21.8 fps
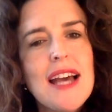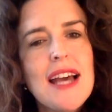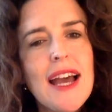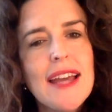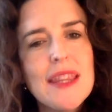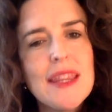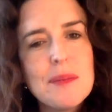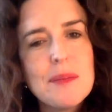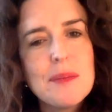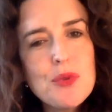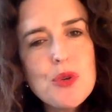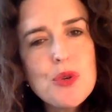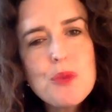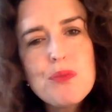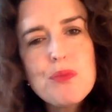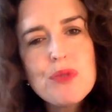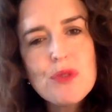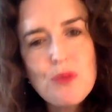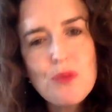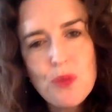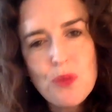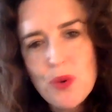And the book
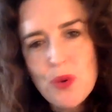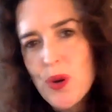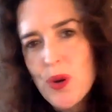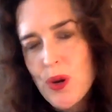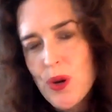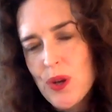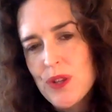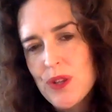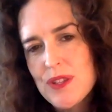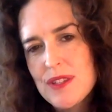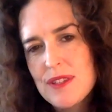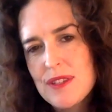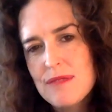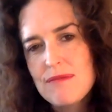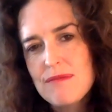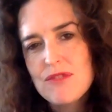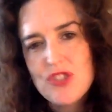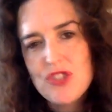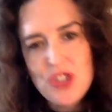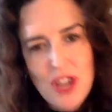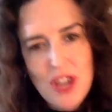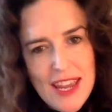put words,
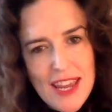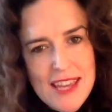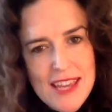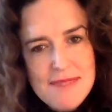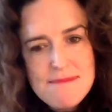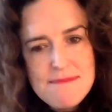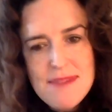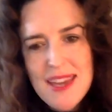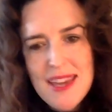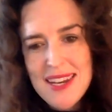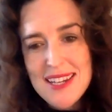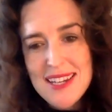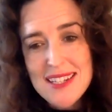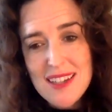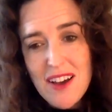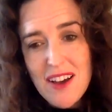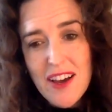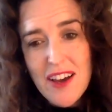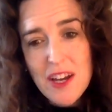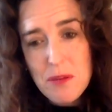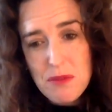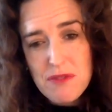shame and
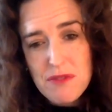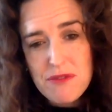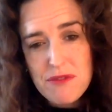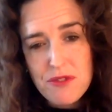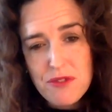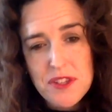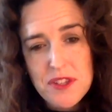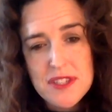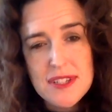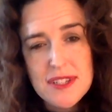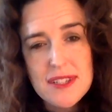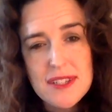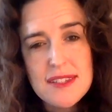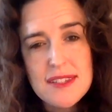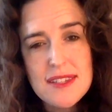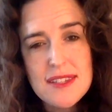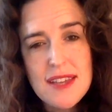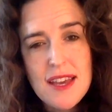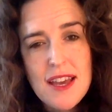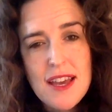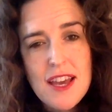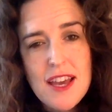entitlement, for
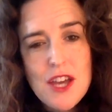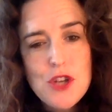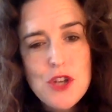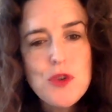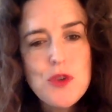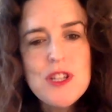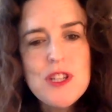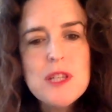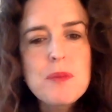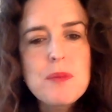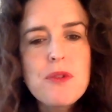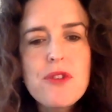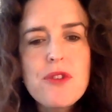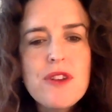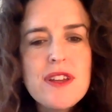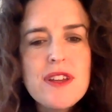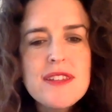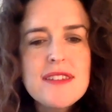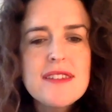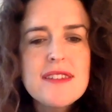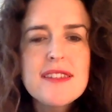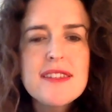instance, to
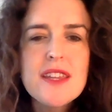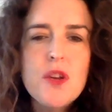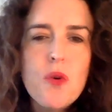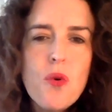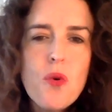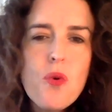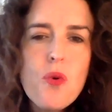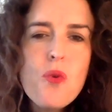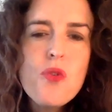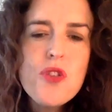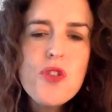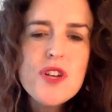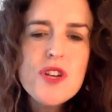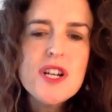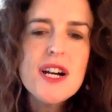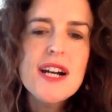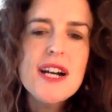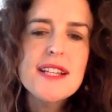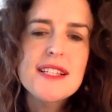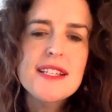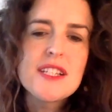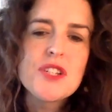experiences that all the
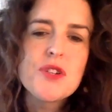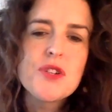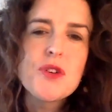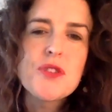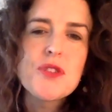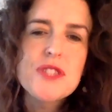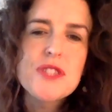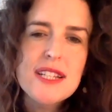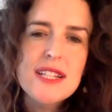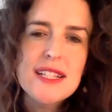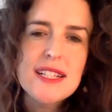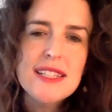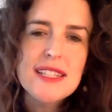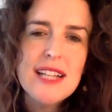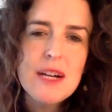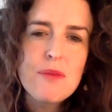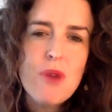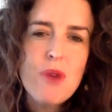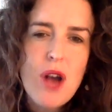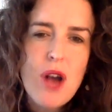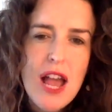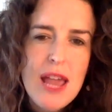guys and girls in the
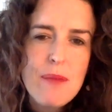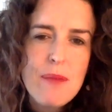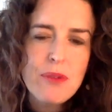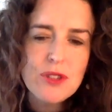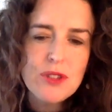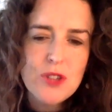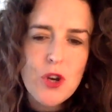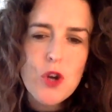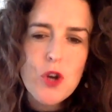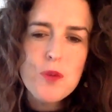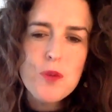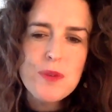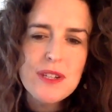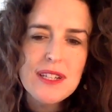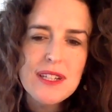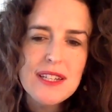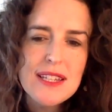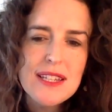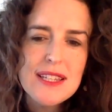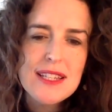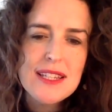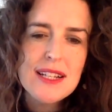club were able to openly
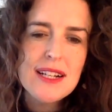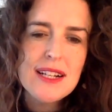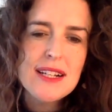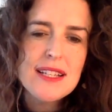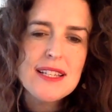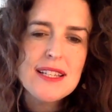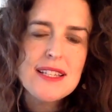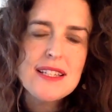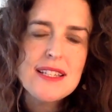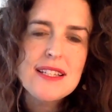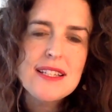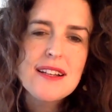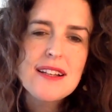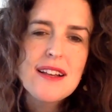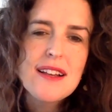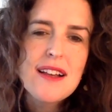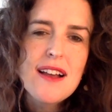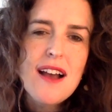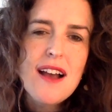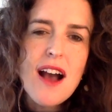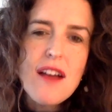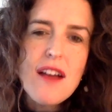discuss.
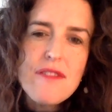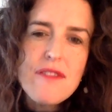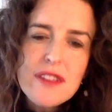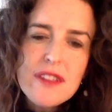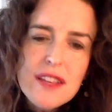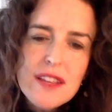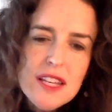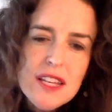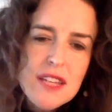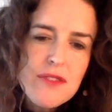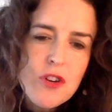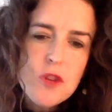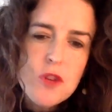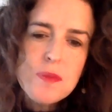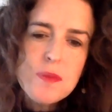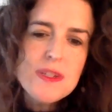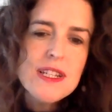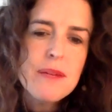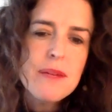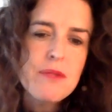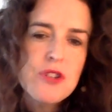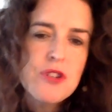I feel like you've
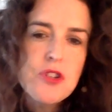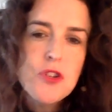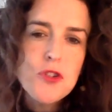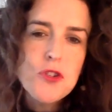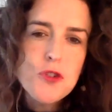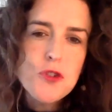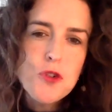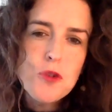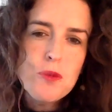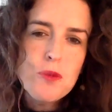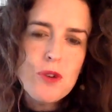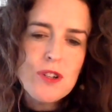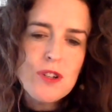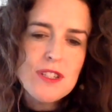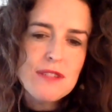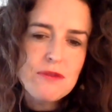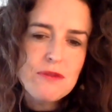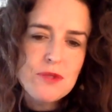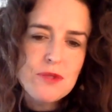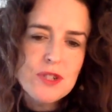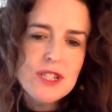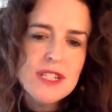opened up a new toolbox
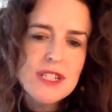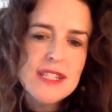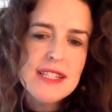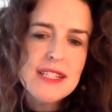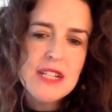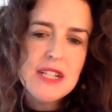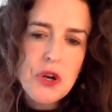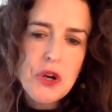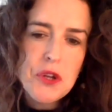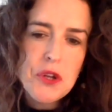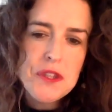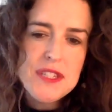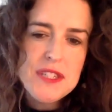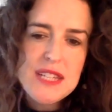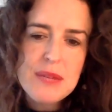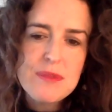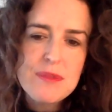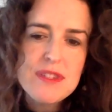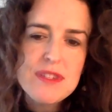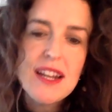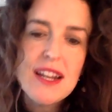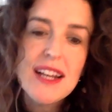of words and
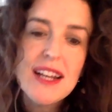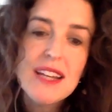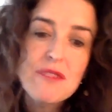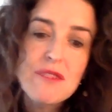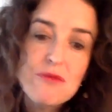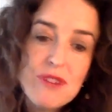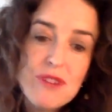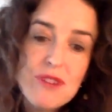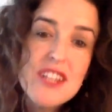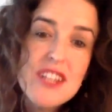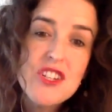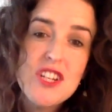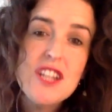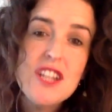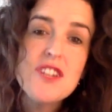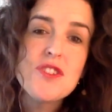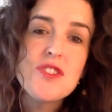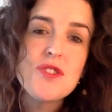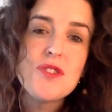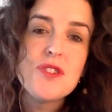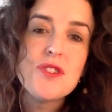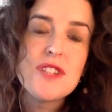concepts that I can reach
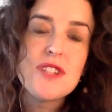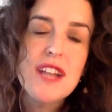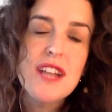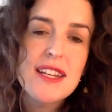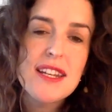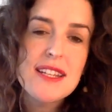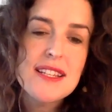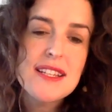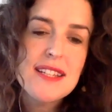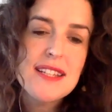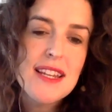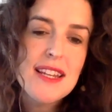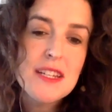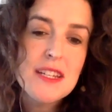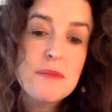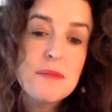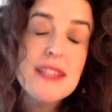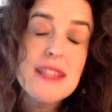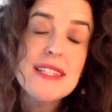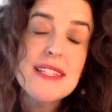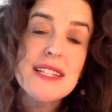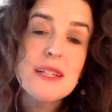into to understand
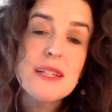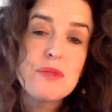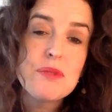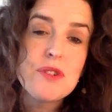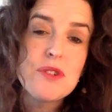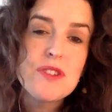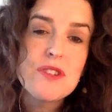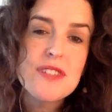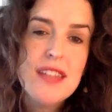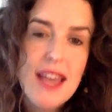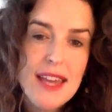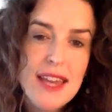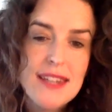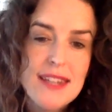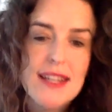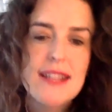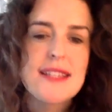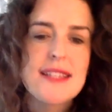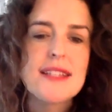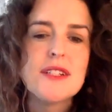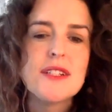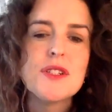domestic abuse and
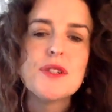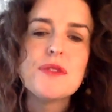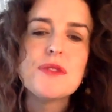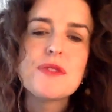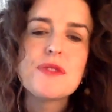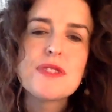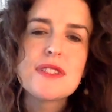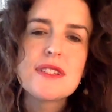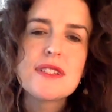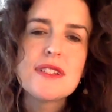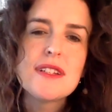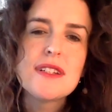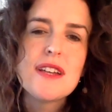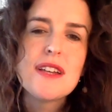ourselves.